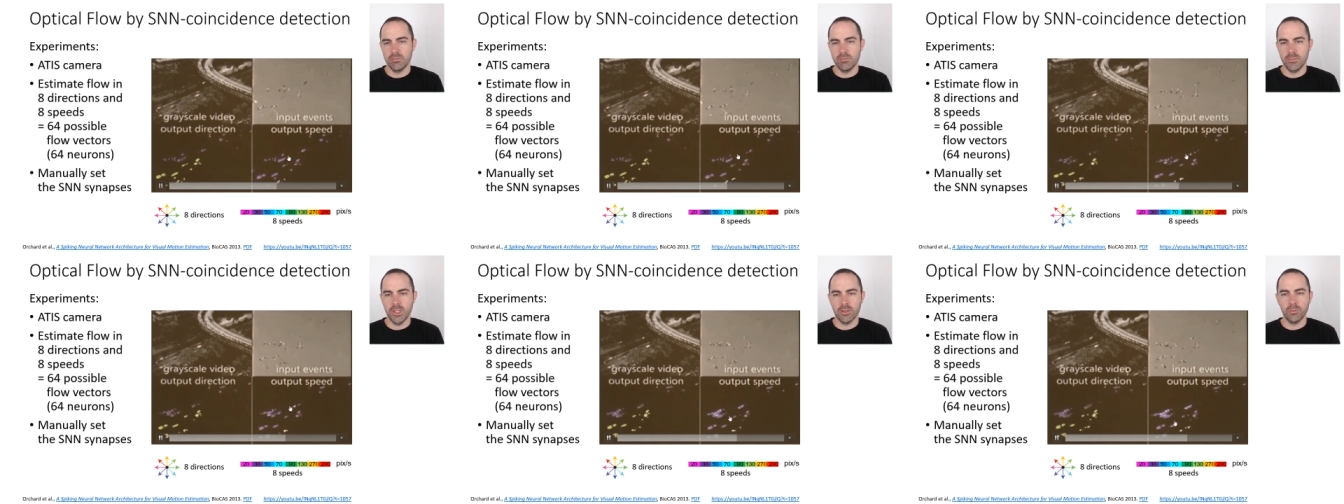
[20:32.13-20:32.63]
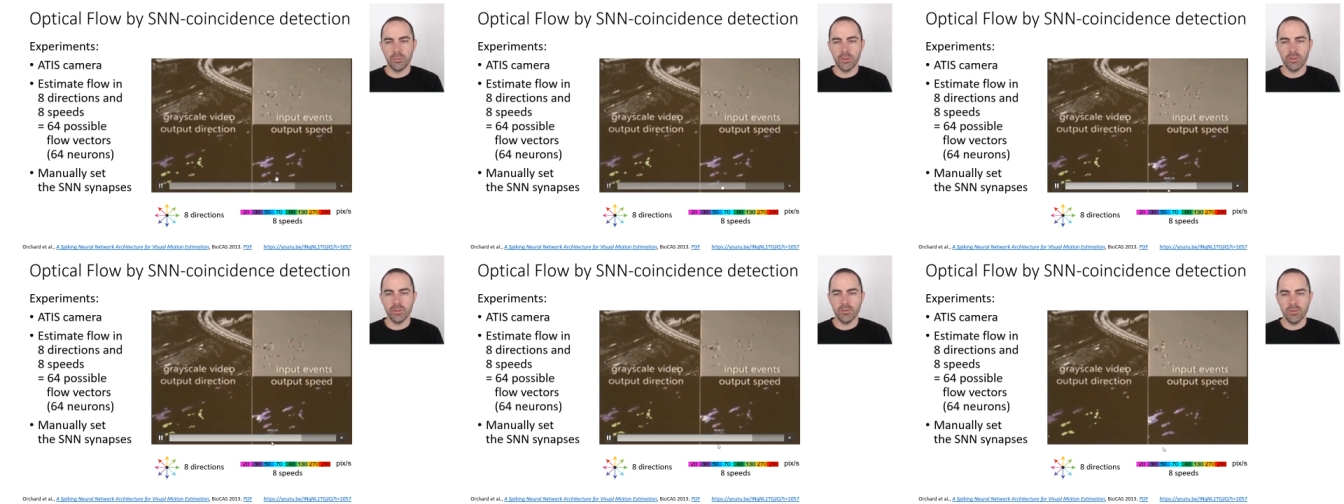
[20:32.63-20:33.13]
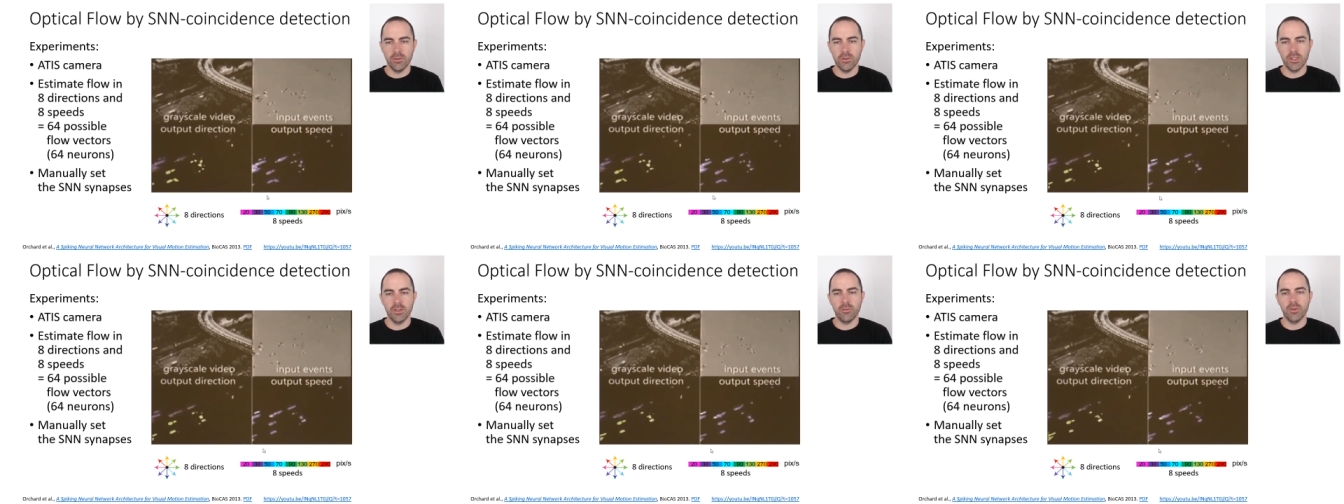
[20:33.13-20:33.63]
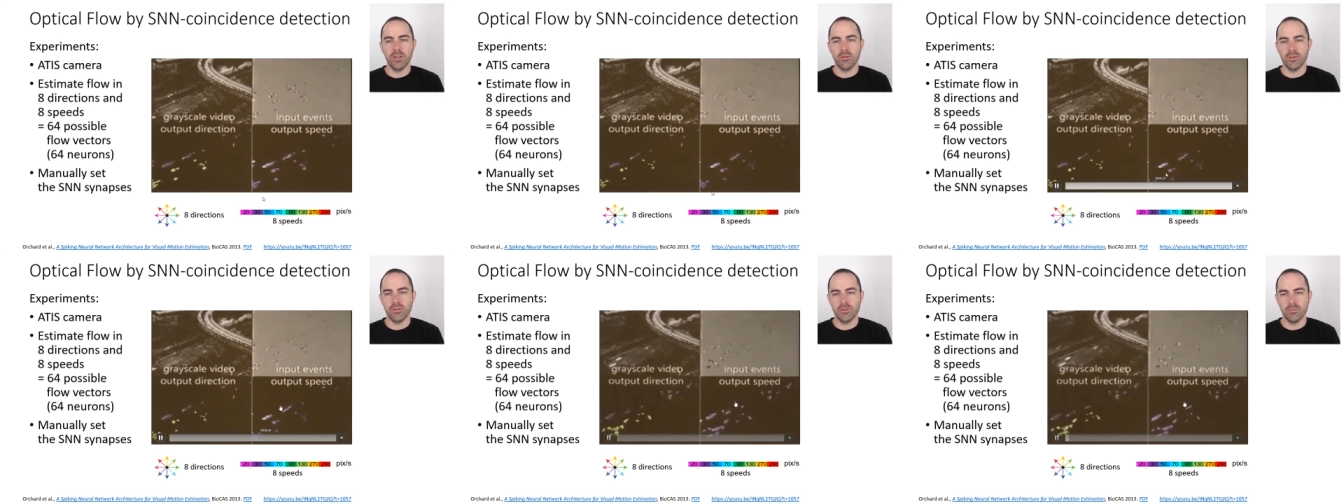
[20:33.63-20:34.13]
yeah computing the flow and now we
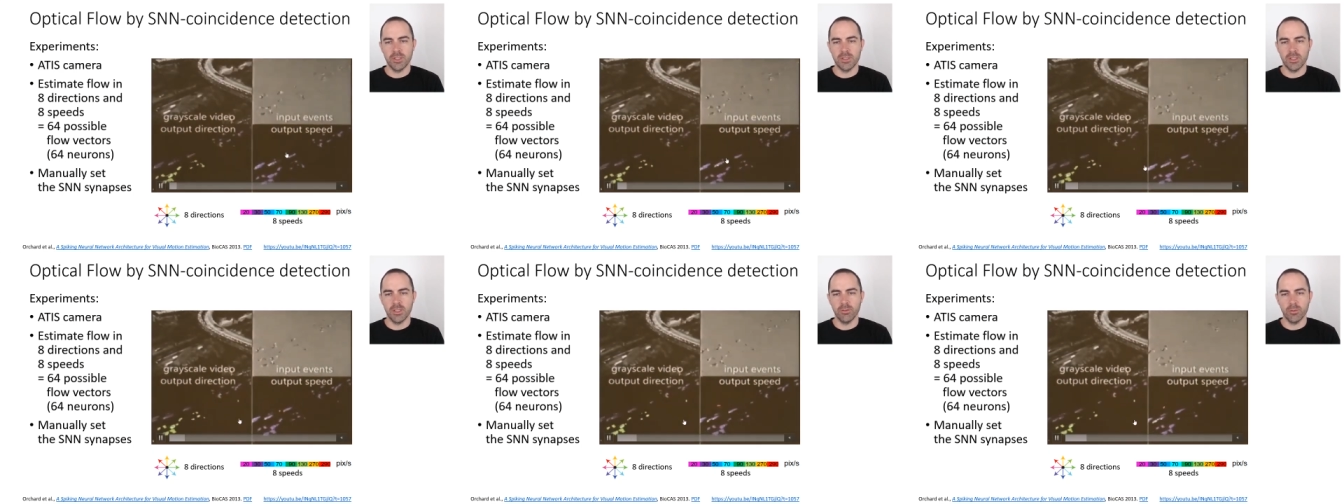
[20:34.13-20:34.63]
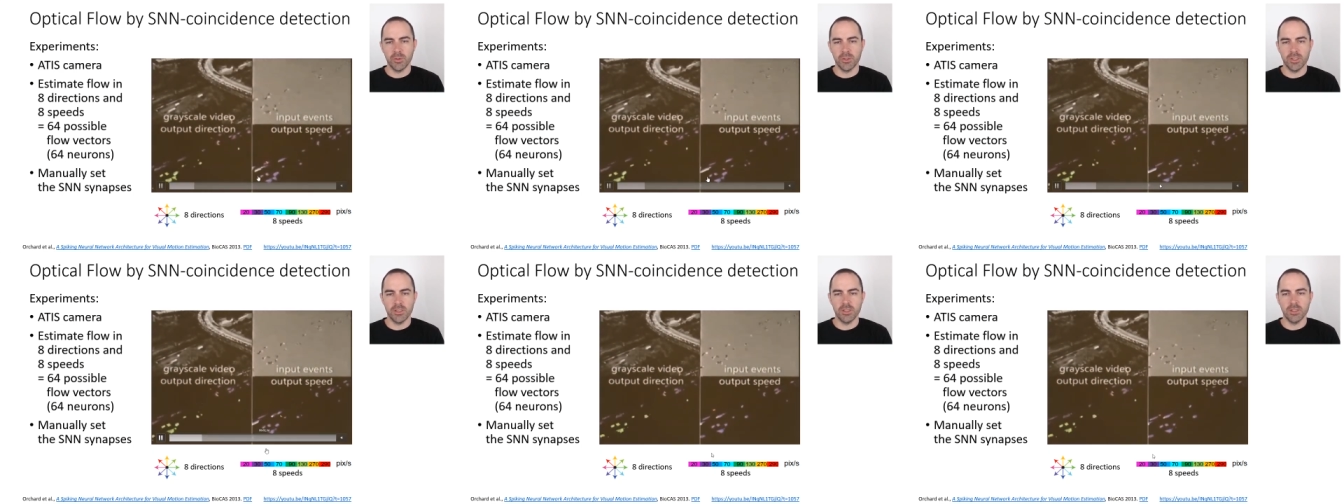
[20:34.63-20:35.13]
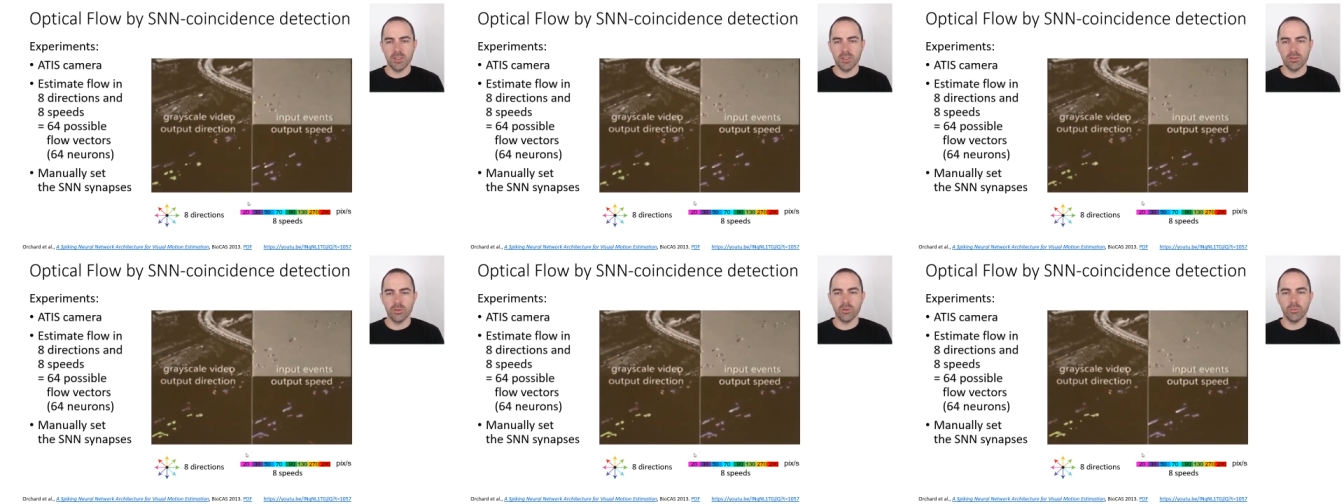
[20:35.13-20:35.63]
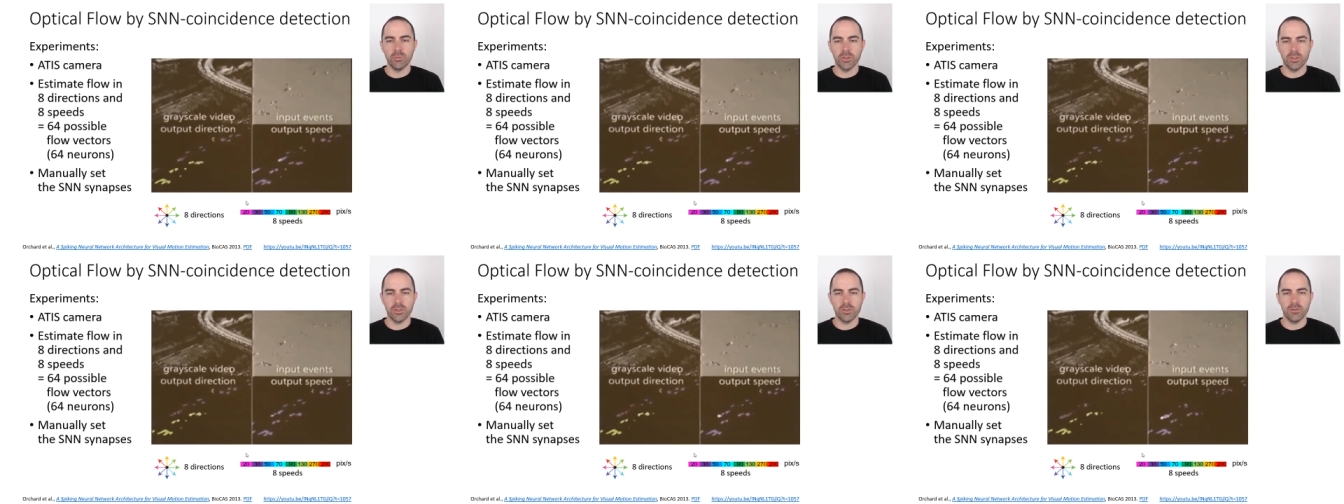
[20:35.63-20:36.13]
are basically representing the two
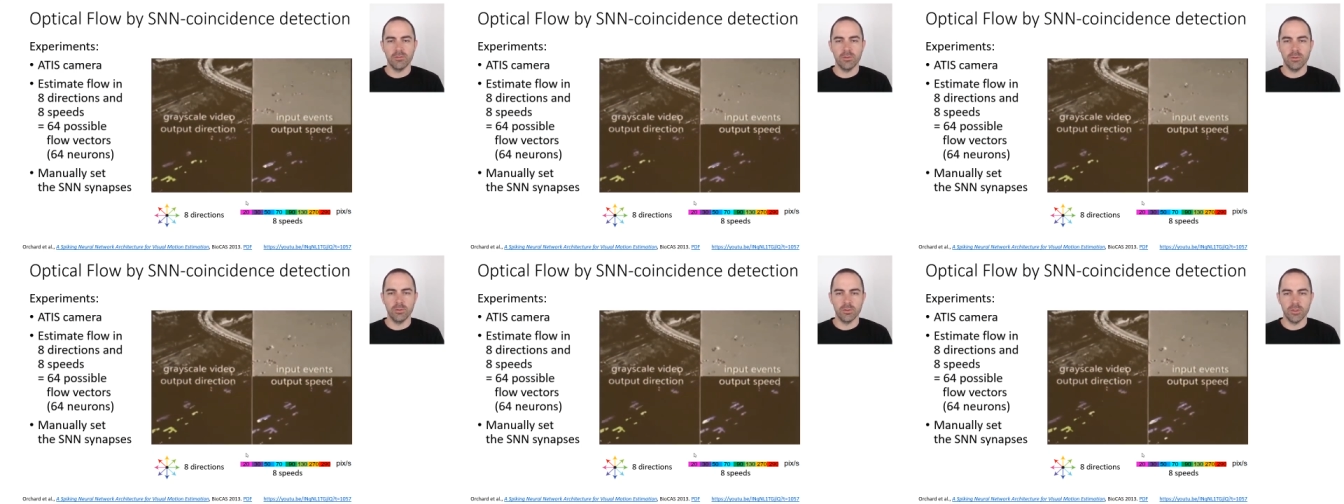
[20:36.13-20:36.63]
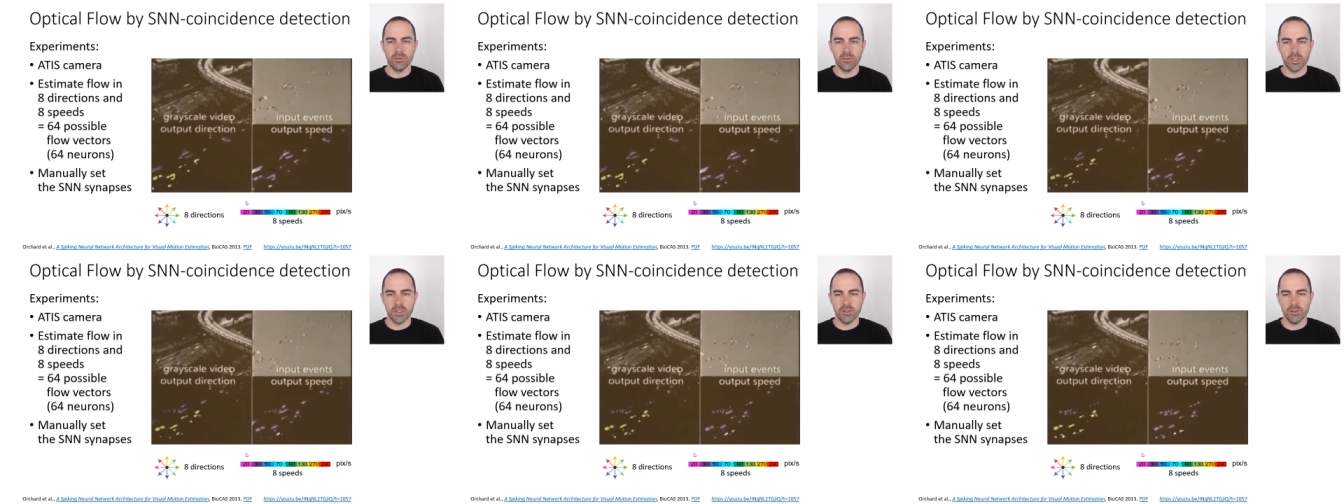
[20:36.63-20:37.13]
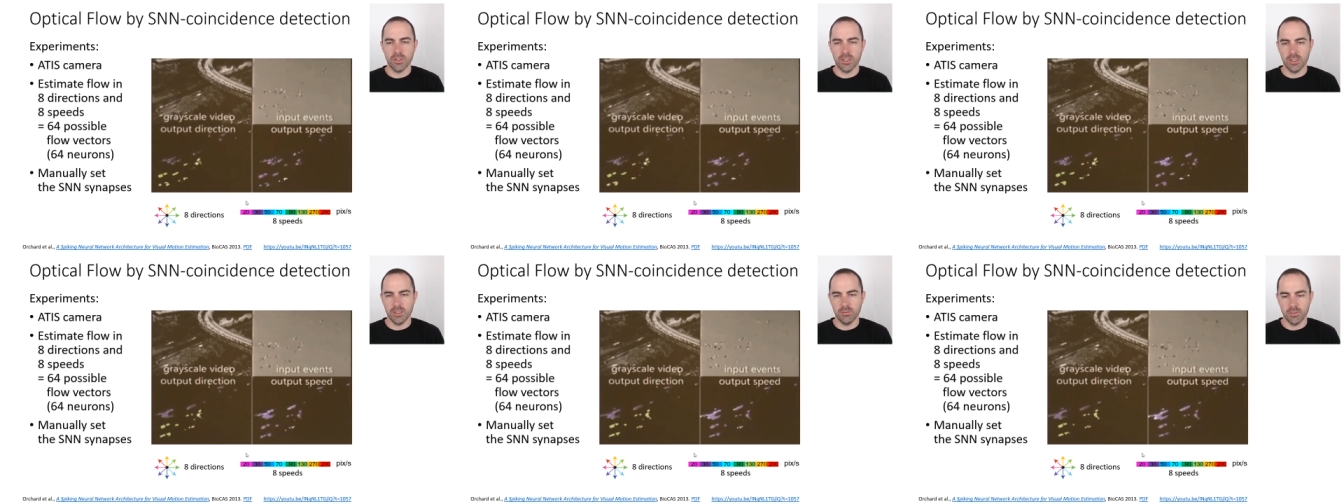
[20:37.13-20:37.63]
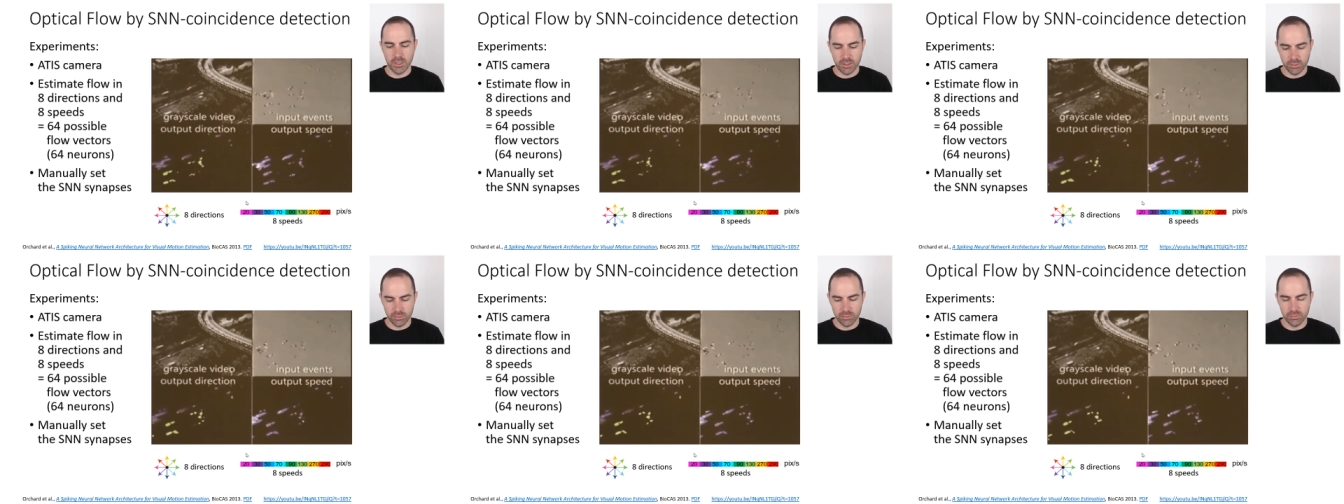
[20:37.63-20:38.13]
components of the flow the direction and the
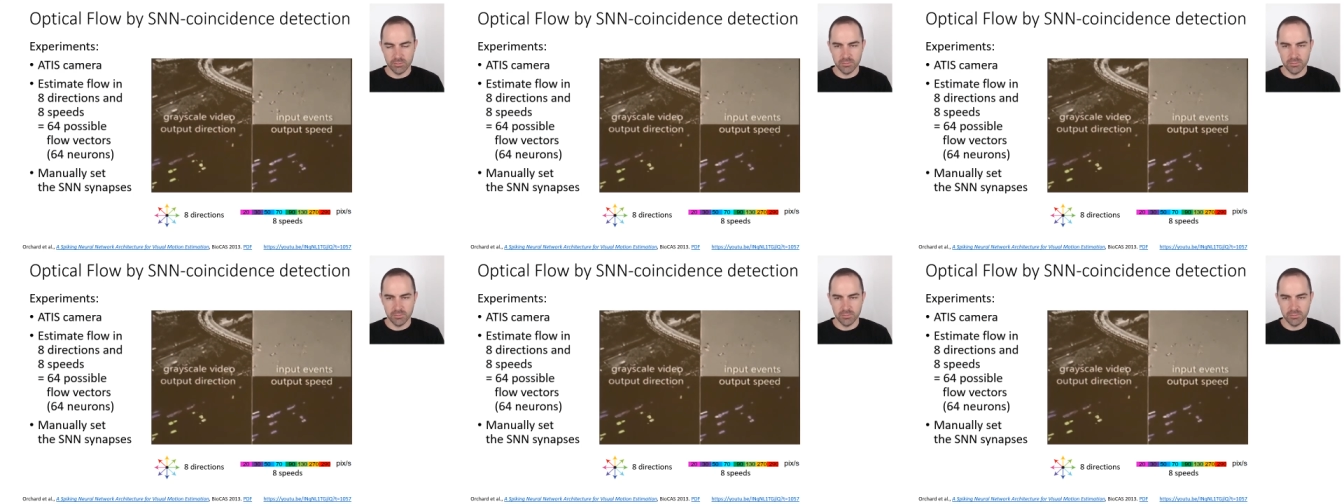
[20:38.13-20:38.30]
magnitude